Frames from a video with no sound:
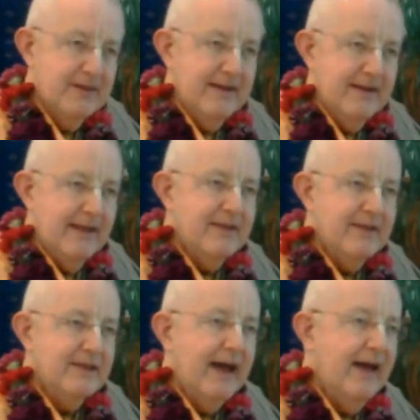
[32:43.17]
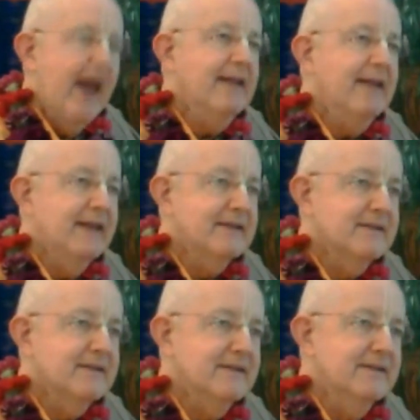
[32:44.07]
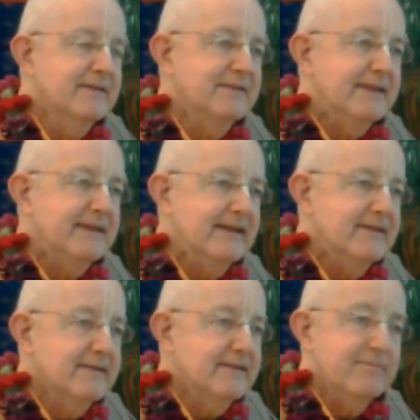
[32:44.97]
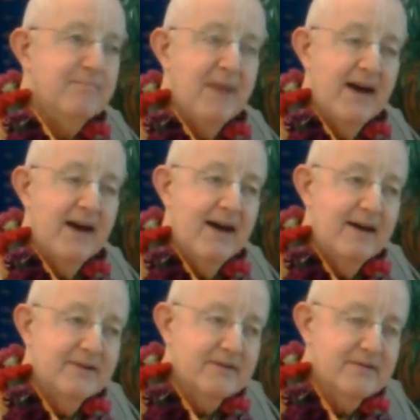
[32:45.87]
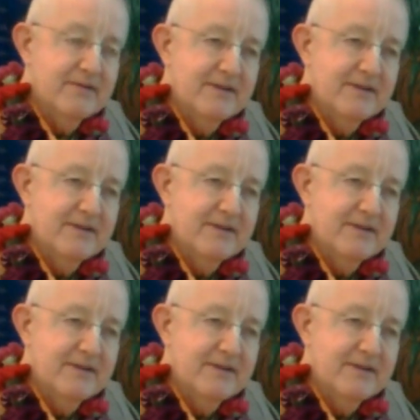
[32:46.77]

But a lesson is bad